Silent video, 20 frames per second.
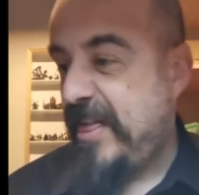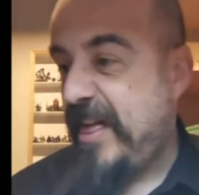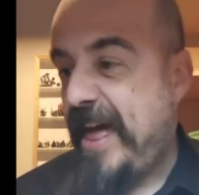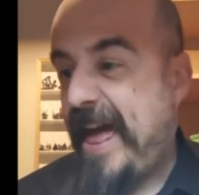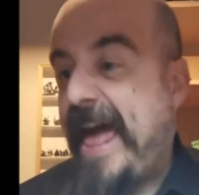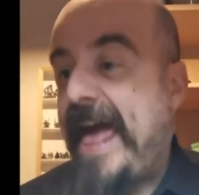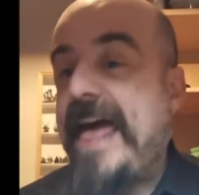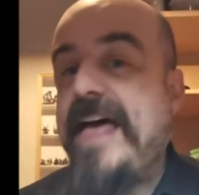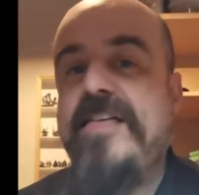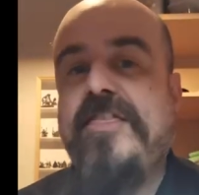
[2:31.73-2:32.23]

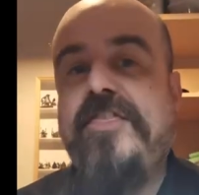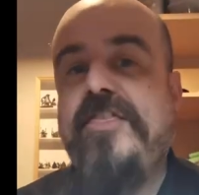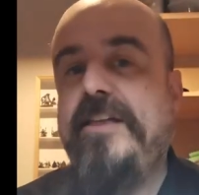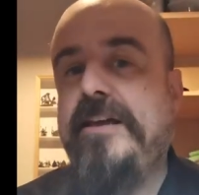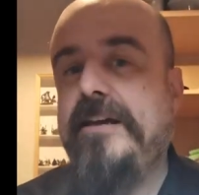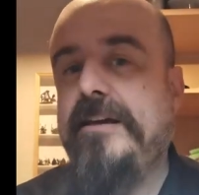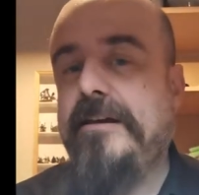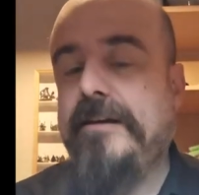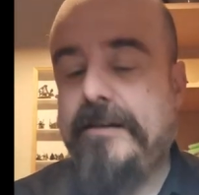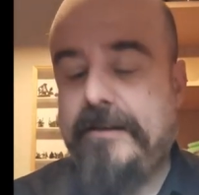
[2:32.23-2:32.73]
Hair
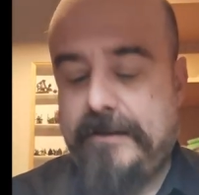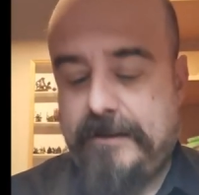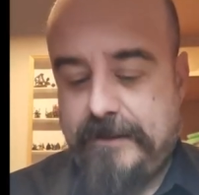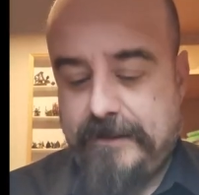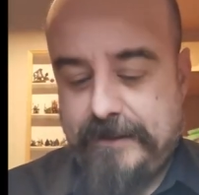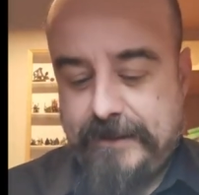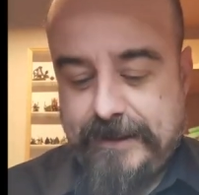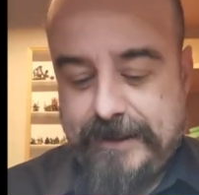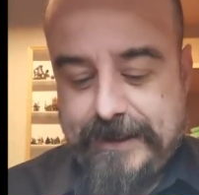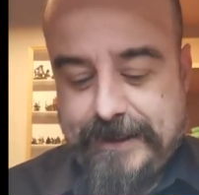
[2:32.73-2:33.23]
thing.
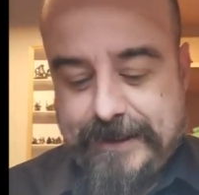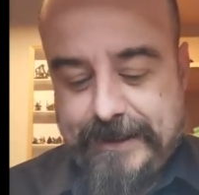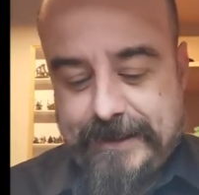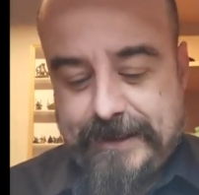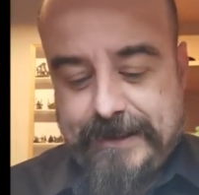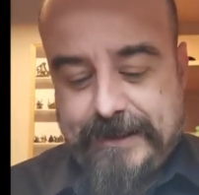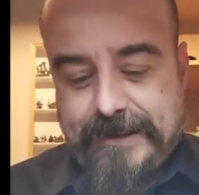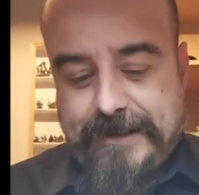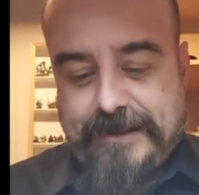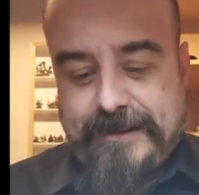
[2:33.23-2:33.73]

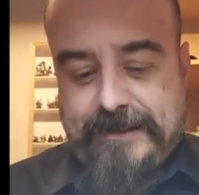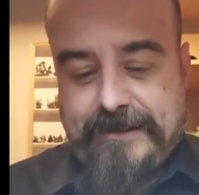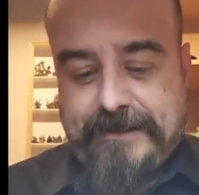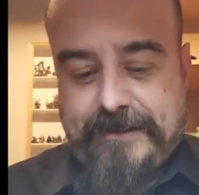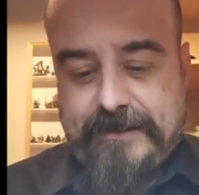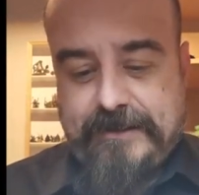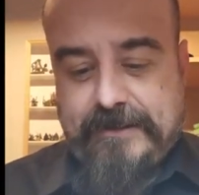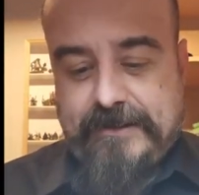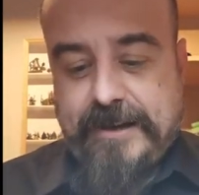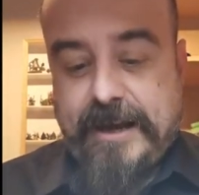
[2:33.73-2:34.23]
Well,
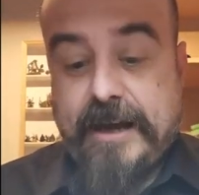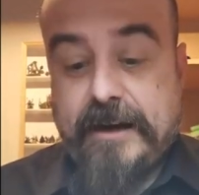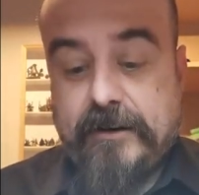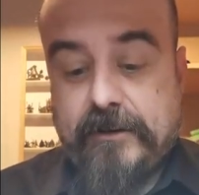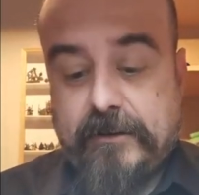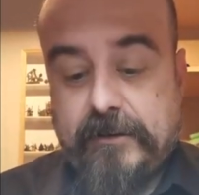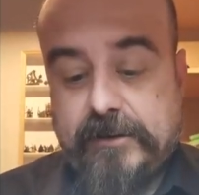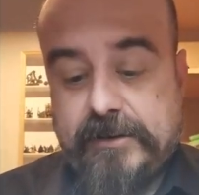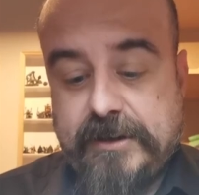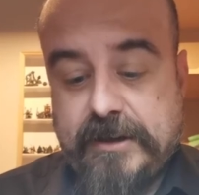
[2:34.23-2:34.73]
it's a
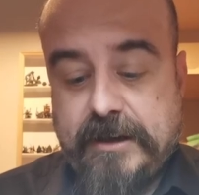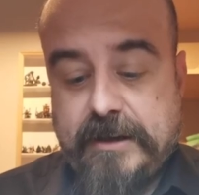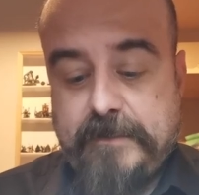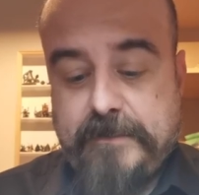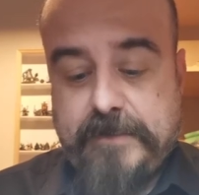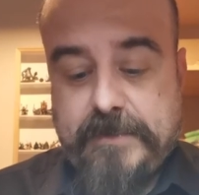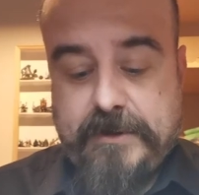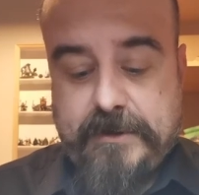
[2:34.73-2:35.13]
technical term.